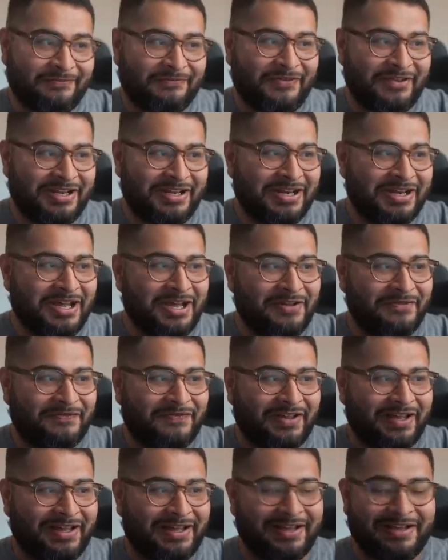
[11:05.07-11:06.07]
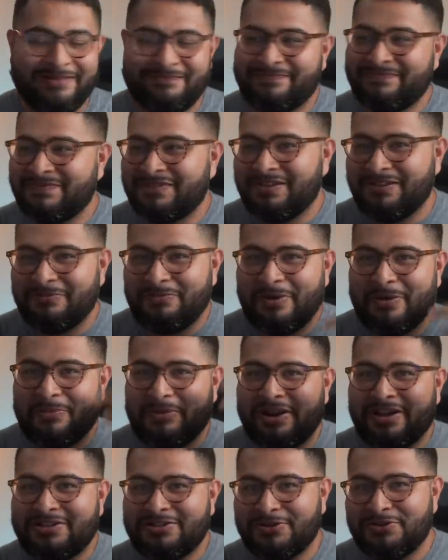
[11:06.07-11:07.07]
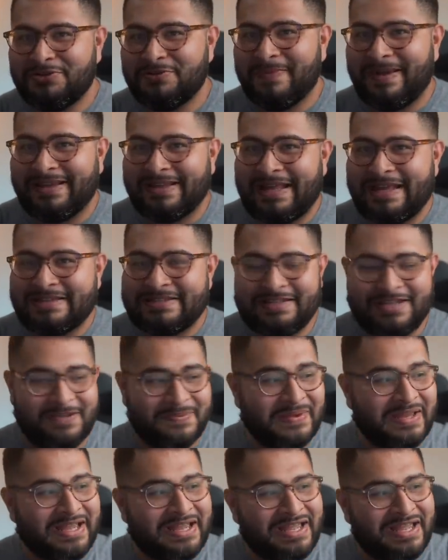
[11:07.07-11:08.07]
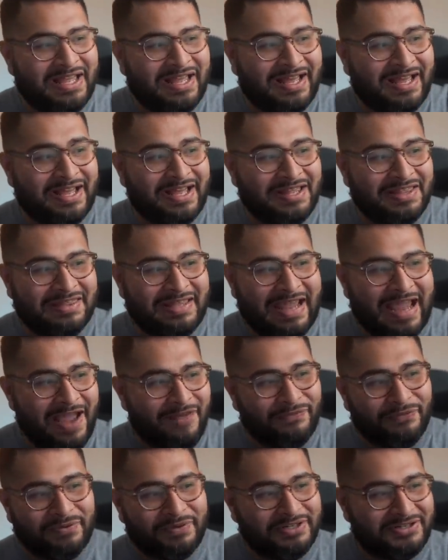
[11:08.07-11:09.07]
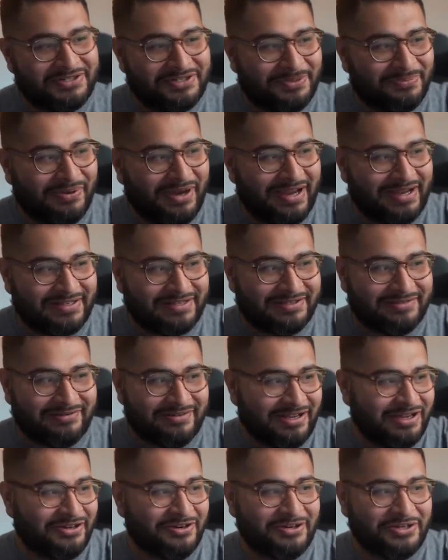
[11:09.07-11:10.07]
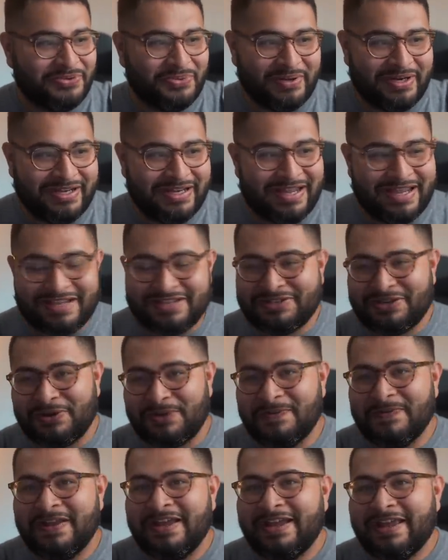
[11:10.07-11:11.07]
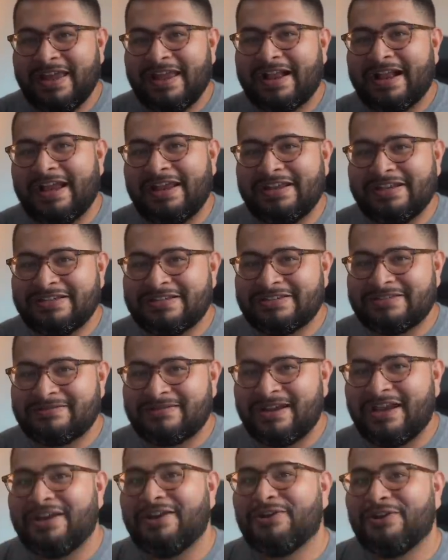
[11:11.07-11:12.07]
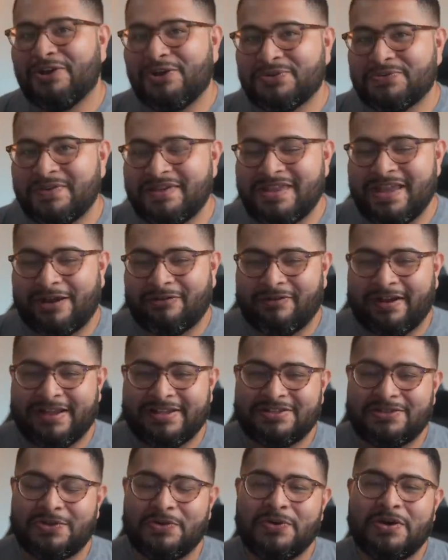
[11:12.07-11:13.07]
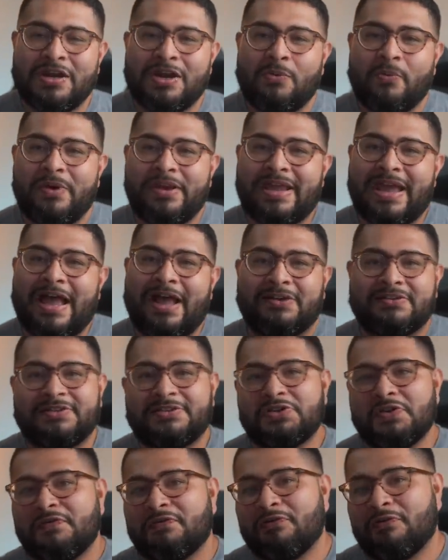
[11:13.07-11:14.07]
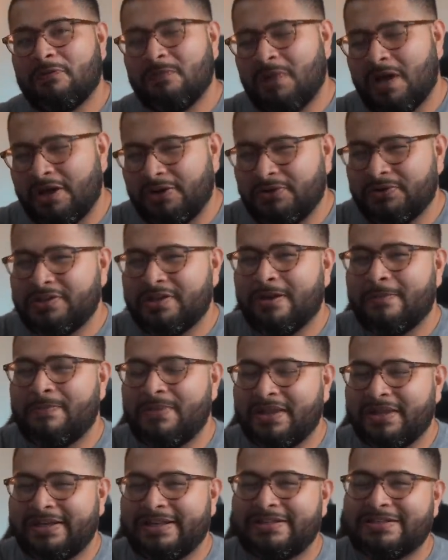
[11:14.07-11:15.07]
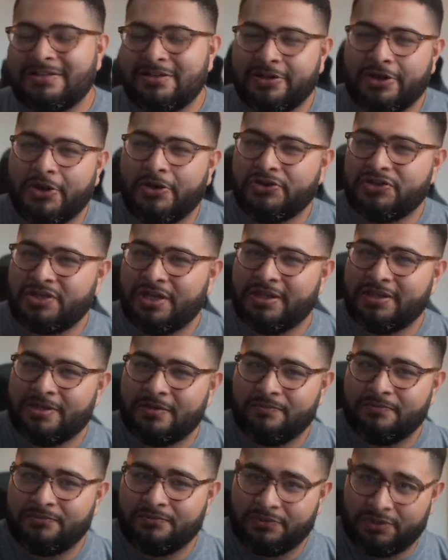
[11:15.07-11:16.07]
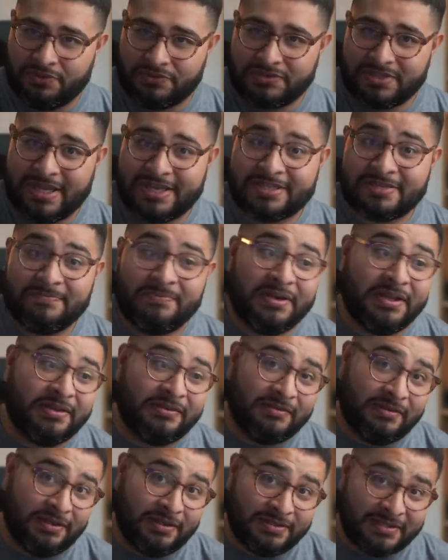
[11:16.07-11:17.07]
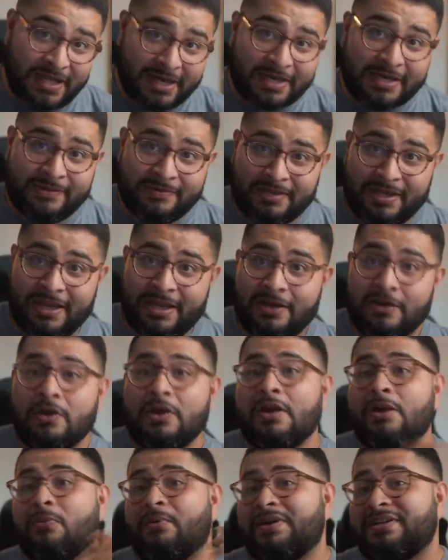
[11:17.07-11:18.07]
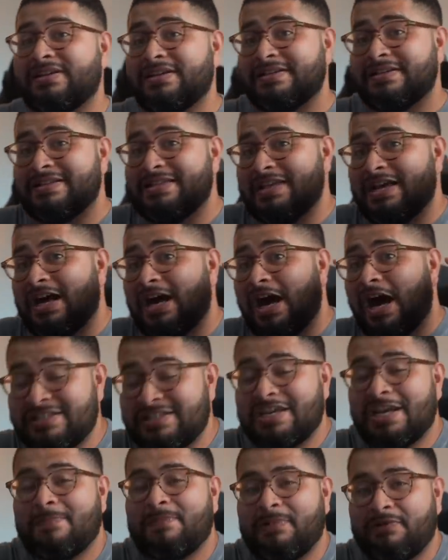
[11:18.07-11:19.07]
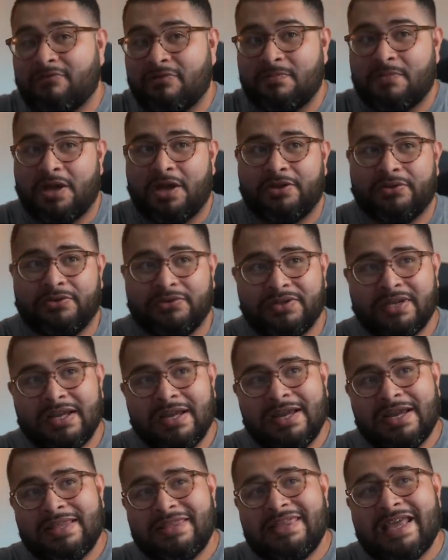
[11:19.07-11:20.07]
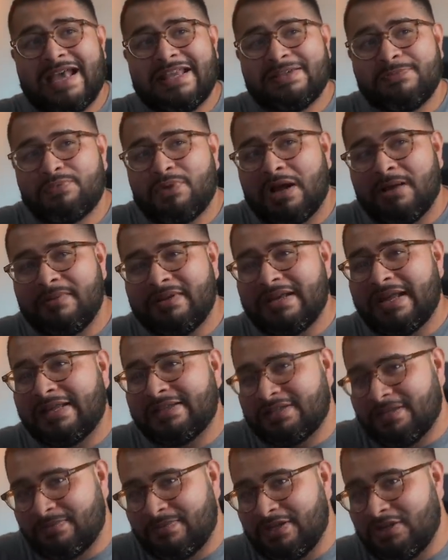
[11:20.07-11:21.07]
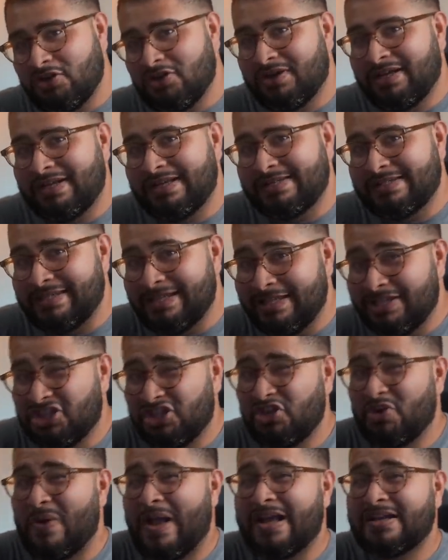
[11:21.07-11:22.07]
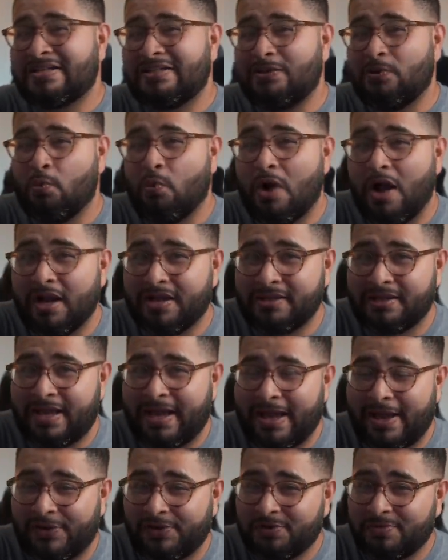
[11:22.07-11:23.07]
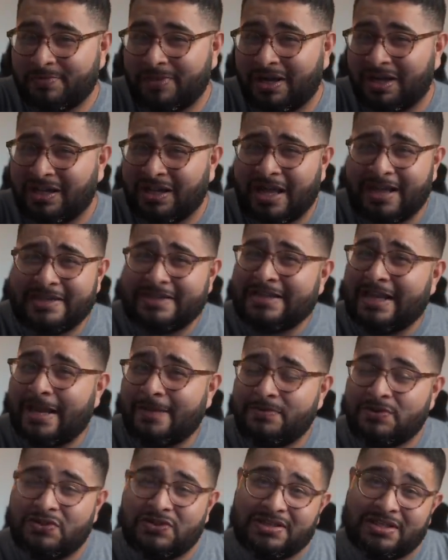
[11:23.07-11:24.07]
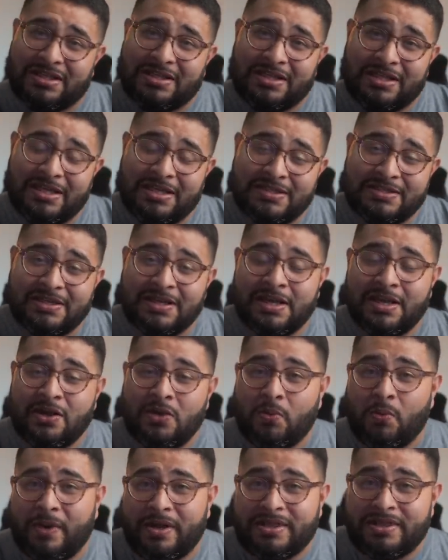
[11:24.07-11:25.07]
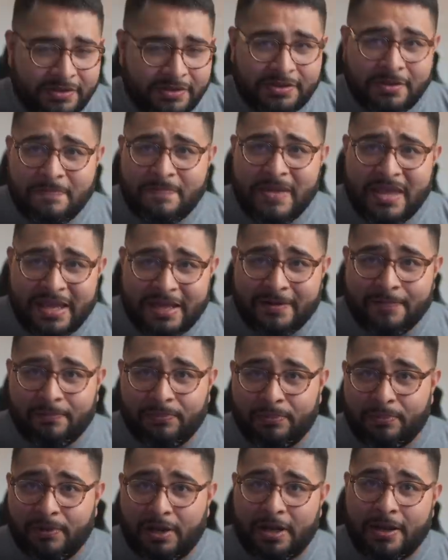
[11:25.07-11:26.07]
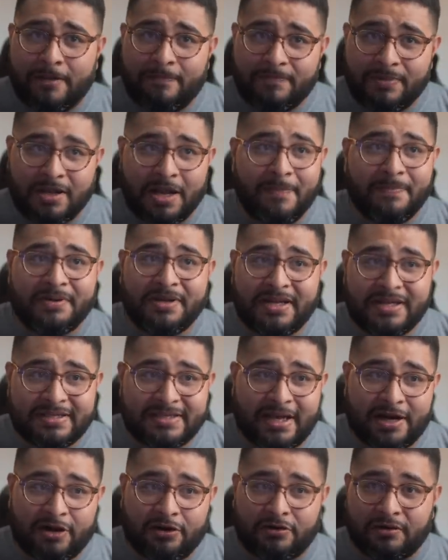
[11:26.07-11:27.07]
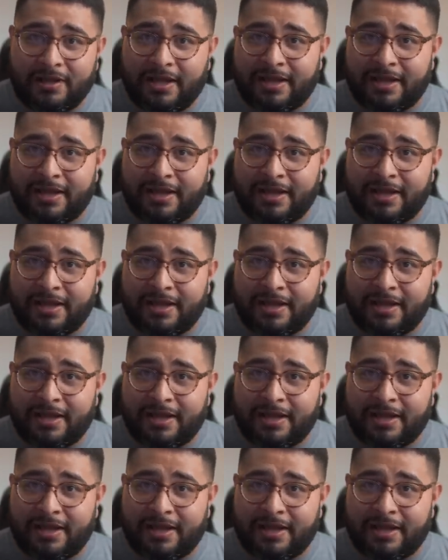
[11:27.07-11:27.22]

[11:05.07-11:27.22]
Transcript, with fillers: funny enough, uh, you remember I told you my last tip, uh, they haven't reduced the price in one hundred twenty days. So it kind of just kind of goes with that, right? So when the house is over remodeled, the ability to negotiate them goes less. But the second thing, which is the cheaply remodeled, that's probably not something you're going to see until you actually walk the house. But a lot of times you see these with the big uh, companies that are